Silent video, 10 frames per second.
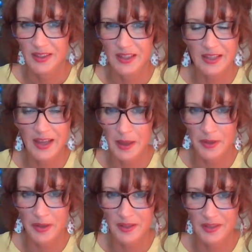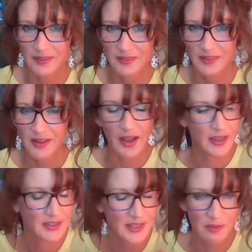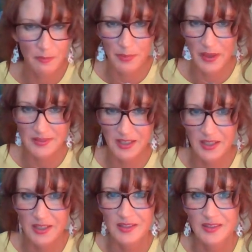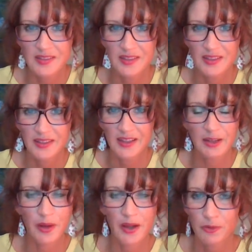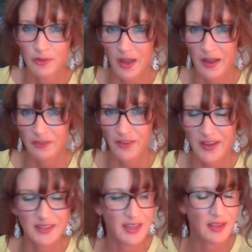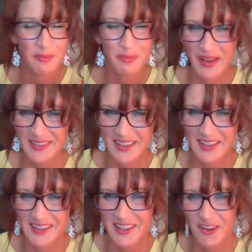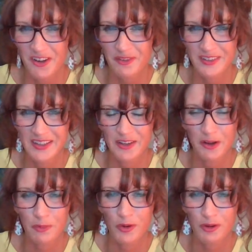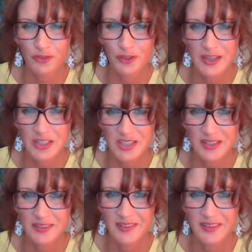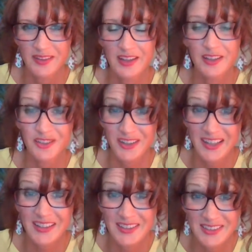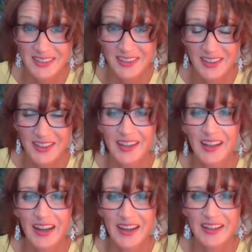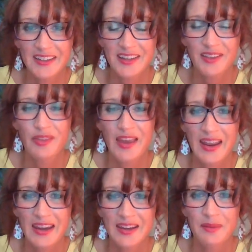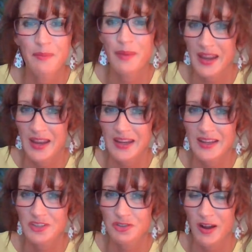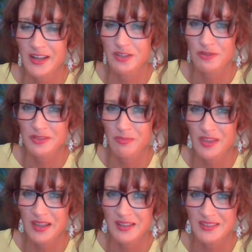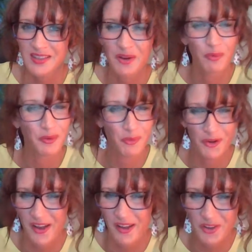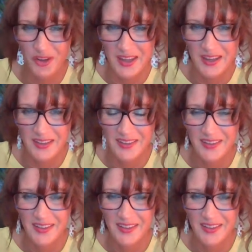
in EPIC. I can take the best kids in my own life. I can take the best kids in our wonderful nation. Kids are kids, and they may try to do some things when we're not looking